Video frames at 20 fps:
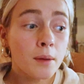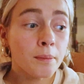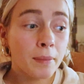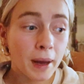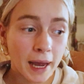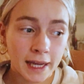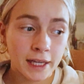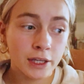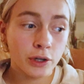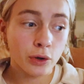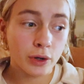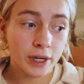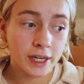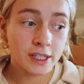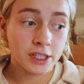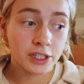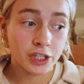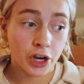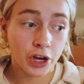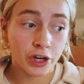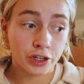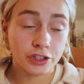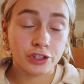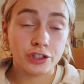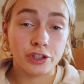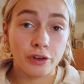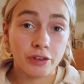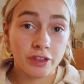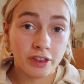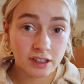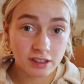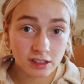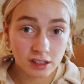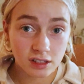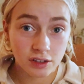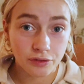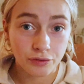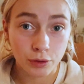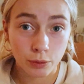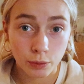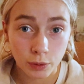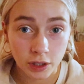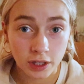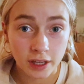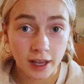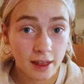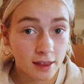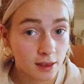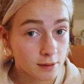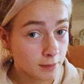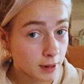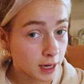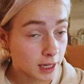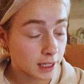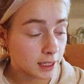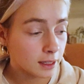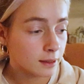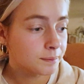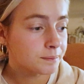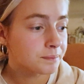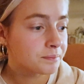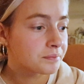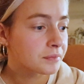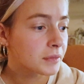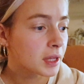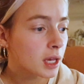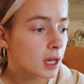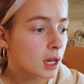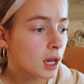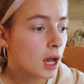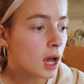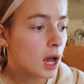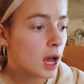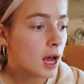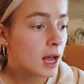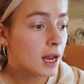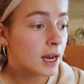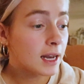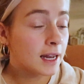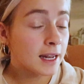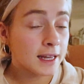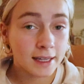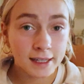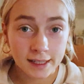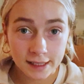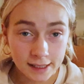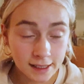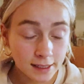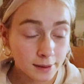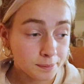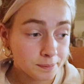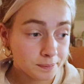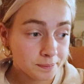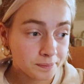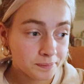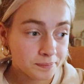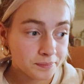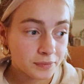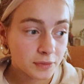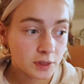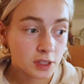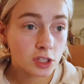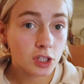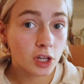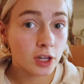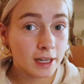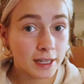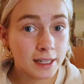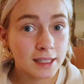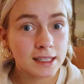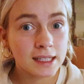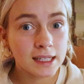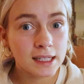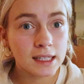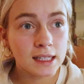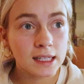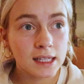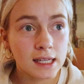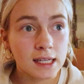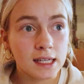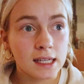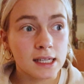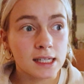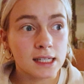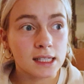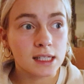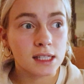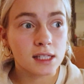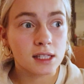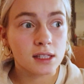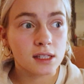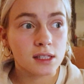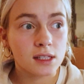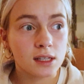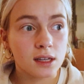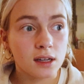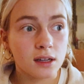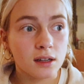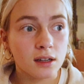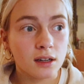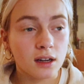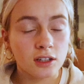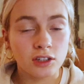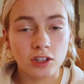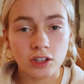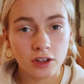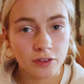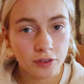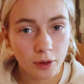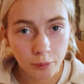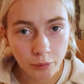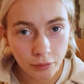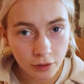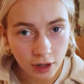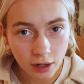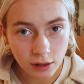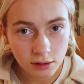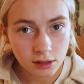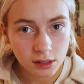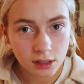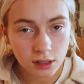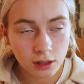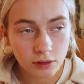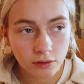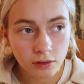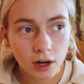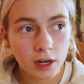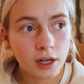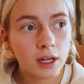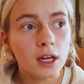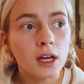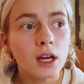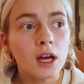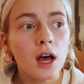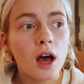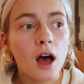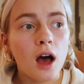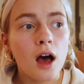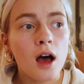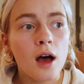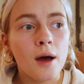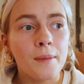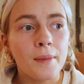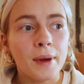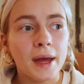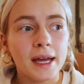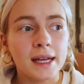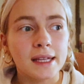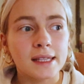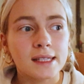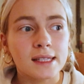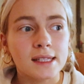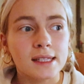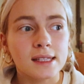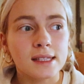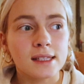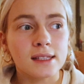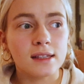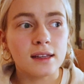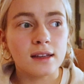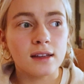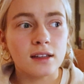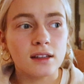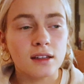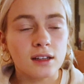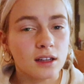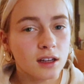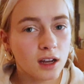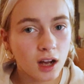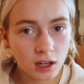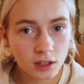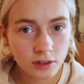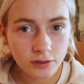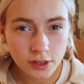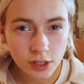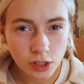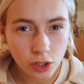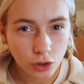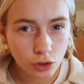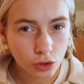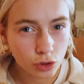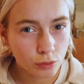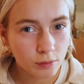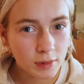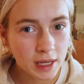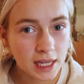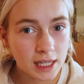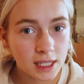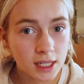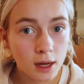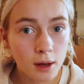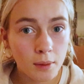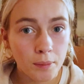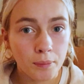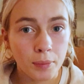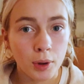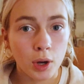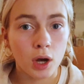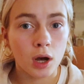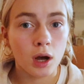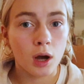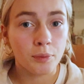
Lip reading: Pay Your Intern, so this is if you want to get the money. LinkedIn, so LinkedIn is, I don't know if I'm pronouncing it right, it's kind of a social media but